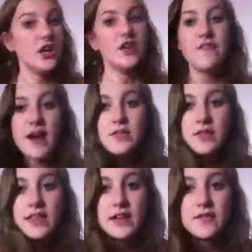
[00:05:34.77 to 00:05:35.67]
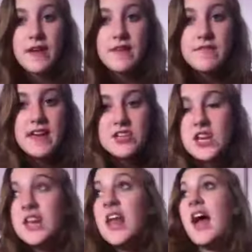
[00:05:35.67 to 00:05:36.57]
You find a really good fan
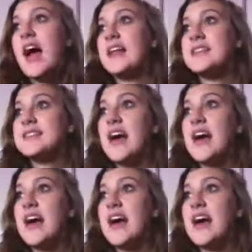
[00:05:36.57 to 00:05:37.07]
fiction and it's